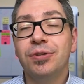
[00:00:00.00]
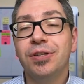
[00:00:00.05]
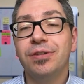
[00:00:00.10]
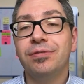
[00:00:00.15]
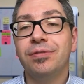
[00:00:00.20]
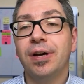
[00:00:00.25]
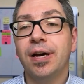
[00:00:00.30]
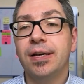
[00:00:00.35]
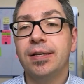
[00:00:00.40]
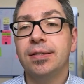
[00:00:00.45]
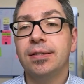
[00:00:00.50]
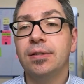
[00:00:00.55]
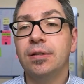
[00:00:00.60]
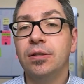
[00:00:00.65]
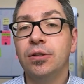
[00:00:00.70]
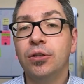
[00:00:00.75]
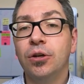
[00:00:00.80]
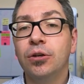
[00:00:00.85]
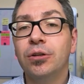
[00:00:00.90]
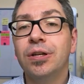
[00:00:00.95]
device
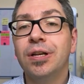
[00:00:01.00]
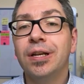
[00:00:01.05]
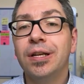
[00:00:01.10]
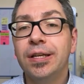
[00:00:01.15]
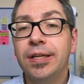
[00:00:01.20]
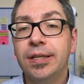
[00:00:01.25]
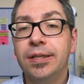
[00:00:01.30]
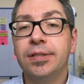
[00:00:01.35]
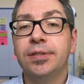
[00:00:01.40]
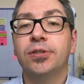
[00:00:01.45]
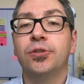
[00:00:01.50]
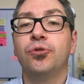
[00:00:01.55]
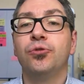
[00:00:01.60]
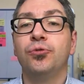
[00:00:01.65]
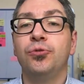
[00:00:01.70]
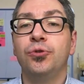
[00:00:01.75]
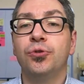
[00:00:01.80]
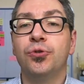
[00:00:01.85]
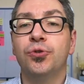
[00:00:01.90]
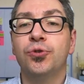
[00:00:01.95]
not linked
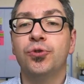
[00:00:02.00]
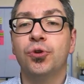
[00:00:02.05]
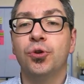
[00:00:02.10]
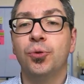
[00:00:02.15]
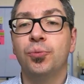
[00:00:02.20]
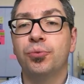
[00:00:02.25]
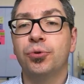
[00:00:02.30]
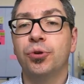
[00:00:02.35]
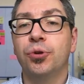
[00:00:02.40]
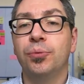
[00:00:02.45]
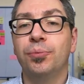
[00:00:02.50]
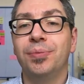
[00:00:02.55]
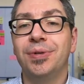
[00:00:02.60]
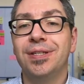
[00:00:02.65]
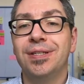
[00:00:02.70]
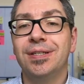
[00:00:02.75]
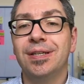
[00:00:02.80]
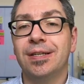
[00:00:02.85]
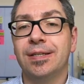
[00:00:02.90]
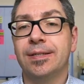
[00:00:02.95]
to your Solopreneur
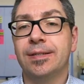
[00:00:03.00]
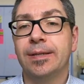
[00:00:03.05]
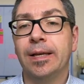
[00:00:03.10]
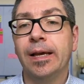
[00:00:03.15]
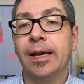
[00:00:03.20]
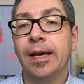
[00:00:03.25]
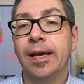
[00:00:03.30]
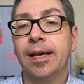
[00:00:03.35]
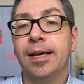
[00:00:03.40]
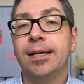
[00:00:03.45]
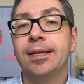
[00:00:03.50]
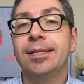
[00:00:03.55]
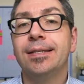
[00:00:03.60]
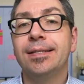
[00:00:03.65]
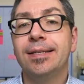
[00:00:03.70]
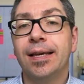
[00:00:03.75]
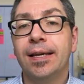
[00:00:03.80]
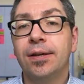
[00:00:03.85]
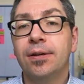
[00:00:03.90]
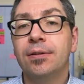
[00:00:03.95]
business.
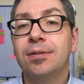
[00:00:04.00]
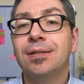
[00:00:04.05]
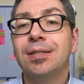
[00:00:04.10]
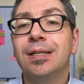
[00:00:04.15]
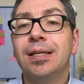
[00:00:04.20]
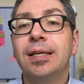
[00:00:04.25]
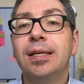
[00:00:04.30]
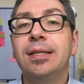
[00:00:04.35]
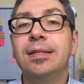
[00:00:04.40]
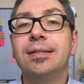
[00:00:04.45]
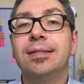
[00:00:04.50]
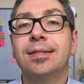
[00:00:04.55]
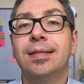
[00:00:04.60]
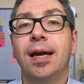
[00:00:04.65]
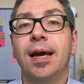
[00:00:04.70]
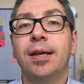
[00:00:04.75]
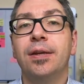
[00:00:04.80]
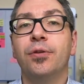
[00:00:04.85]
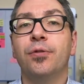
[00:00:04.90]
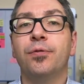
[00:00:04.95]
Second,
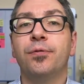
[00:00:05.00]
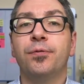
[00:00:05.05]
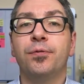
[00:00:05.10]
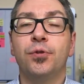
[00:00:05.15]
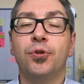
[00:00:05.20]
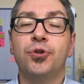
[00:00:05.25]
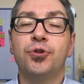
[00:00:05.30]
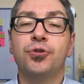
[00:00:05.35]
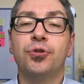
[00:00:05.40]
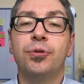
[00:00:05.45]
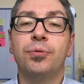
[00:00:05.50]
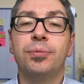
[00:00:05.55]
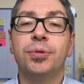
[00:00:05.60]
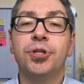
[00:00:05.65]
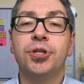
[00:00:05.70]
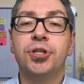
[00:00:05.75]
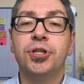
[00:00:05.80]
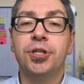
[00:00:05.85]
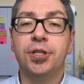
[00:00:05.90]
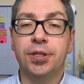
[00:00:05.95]
inside a virtual
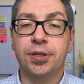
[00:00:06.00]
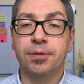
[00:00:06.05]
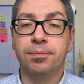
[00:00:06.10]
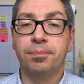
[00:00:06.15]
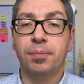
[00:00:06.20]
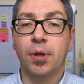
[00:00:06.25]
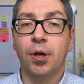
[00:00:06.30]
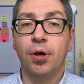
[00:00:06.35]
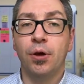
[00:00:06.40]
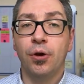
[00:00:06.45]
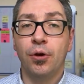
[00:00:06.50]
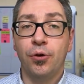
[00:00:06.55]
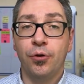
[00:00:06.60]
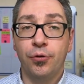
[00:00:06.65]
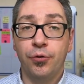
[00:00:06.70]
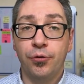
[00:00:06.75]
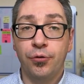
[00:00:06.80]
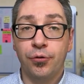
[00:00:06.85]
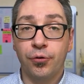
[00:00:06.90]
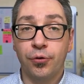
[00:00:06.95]
machine.
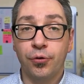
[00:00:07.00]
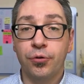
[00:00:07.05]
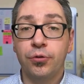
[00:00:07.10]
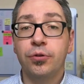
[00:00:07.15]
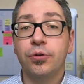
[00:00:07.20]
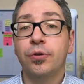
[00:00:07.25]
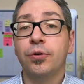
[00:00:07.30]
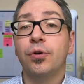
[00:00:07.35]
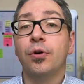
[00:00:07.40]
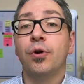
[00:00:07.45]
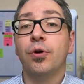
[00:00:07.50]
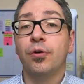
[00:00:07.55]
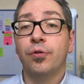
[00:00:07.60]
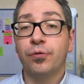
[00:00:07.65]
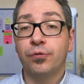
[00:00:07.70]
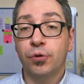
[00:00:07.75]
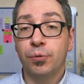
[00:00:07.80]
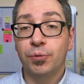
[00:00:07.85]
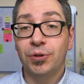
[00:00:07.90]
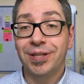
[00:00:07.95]
Third,
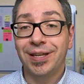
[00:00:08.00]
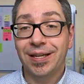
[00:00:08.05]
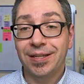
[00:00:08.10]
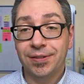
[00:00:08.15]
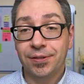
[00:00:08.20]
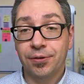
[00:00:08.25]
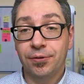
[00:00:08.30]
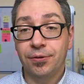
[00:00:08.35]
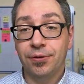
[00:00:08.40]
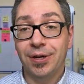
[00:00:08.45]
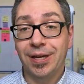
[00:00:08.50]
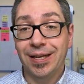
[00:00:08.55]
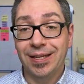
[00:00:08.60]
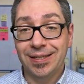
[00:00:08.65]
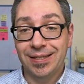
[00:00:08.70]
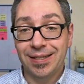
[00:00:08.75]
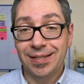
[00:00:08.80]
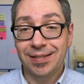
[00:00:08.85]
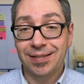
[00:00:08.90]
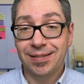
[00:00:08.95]
from an external
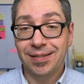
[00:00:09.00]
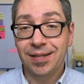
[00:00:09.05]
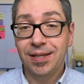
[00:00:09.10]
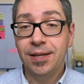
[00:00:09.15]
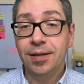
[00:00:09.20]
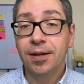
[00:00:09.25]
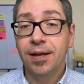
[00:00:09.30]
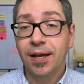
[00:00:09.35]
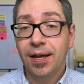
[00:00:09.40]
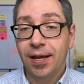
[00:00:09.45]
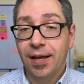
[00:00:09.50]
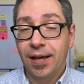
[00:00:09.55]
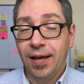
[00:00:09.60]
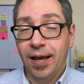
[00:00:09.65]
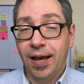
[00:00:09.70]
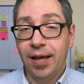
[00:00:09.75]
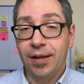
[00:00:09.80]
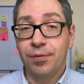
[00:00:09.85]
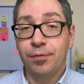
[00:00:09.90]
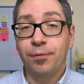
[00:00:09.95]
SSD.
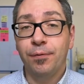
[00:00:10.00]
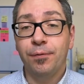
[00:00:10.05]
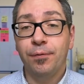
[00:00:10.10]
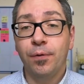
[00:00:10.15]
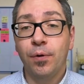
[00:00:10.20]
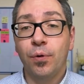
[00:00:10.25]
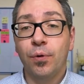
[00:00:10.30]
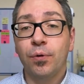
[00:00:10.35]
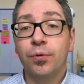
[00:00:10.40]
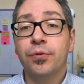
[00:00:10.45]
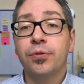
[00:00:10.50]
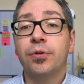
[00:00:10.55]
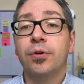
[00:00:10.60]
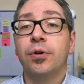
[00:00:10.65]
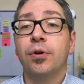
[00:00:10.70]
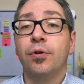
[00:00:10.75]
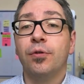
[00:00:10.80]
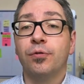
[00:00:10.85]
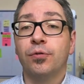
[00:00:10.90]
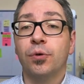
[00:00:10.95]
And fourth,
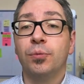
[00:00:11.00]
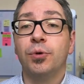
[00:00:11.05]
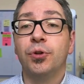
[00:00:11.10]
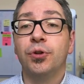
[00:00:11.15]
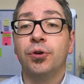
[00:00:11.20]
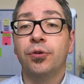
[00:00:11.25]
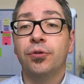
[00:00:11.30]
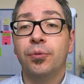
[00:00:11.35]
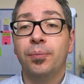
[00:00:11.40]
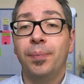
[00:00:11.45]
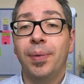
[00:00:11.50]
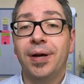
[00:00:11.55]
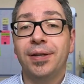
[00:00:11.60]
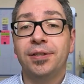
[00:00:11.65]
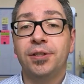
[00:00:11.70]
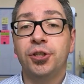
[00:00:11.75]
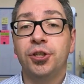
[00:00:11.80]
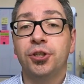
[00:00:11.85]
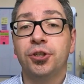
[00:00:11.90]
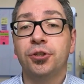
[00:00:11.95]
from another
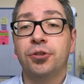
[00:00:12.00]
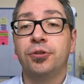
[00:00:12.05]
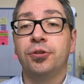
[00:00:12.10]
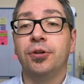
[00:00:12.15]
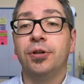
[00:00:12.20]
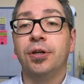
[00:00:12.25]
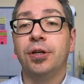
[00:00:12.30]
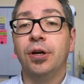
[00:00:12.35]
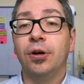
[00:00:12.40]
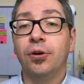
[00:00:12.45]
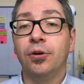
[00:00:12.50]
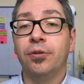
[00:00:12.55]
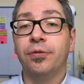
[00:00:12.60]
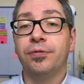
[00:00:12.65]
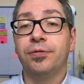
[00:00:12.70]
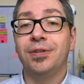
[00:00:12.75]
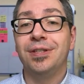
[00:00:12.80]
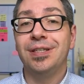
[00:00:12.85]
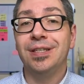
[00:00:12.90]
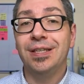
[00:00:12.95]
partition
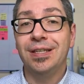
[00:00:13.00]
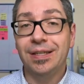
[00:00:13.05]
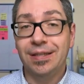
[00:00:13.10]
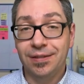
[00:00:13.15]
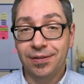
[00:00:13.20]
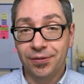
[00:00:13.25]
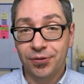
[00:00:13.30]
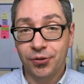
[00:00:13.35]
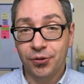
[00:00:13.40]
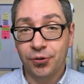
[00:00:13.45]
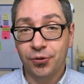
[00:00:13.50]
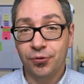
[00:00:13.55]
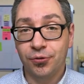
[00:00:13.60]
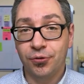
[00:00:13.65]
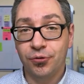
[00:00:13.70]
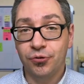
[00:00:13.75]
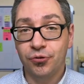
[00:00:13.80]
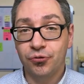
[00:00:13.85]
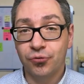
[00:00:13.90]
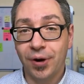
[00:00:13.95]
of the
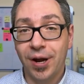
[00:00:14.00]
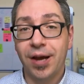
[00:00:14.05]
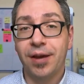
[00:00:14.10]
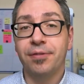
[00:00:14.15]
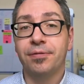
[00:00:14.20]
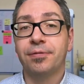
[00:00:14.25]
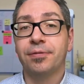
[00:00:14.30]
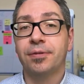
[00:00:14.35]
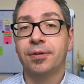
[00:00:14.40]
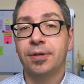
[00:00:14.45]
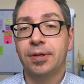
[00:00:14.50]
internal drive.